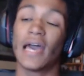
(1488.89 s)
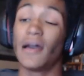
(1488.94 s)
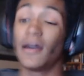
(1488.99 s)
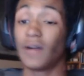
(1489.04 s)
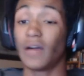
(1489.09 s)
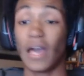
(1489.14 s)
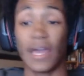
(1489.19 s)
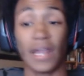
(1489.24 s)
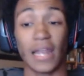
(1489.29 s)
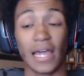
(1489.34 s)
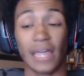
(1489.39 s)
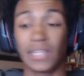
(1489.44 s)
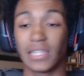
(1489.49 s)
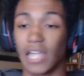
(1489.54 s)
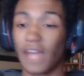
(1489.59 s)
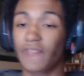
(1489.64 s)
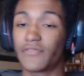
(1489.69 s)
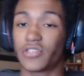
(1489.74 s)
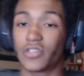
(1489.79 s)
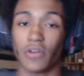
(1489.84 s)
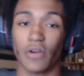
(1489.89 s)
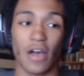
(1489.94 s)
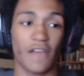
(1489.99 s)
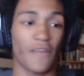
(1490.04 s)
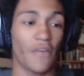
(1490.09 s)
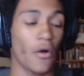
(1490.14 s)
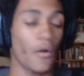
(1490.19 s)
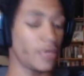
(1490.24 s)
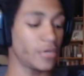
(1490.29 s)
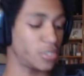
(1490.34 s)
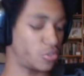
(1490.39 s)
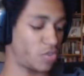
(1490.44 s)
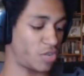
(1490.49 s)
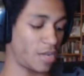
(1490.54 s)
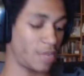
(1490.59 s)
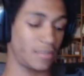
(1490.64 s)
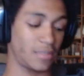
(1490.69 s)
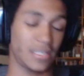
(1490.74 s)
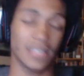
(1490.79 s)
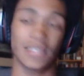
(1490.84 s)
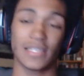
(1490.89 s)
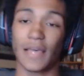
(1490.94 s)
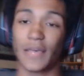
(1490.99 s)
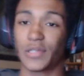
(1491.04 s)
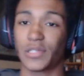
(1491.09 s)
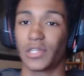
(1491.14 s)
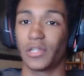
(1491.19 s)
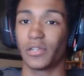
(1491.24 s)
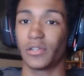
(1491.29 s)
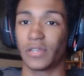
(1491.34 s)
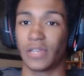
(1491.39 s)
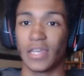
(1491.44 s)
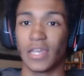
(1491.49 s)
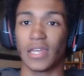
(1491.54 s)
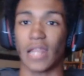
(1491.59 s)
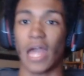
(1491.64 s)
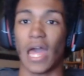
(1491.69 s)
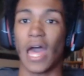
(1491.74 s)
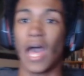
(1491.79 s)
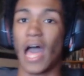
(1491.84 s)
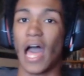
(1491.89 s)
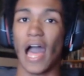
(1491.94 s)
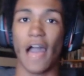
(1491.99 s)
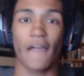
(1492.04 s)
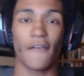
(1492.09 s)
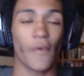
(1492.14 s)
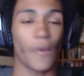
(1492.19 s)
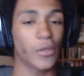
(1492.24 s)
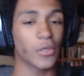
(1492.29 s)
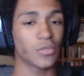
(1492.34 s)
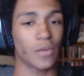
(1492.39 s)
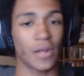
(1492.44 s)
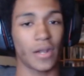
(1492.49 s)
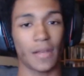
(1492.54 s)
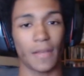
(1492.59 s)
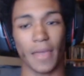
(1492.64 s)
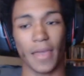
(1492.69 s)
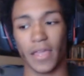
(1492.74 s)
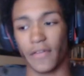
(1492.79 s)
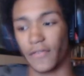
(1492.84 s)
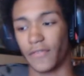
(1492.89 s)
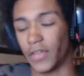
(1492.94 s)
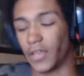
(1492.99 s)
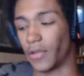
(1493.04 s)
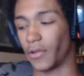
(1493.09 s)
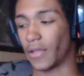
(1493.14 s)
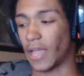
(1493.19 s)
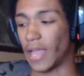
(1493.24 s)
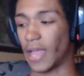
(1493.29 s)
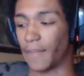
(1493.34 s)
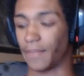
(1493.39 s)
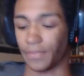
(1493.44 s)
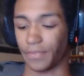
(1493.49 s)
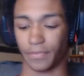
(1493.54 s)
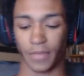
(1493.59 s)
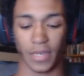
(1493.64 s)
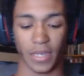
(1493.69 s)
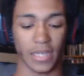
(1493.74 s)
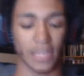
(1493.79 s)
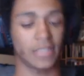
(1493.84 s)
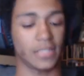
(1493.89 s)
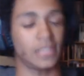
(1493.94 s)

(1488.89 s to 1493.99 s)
And I'd love to. I've always dreamed since I was a little kid. I've always wanted to make a video game because,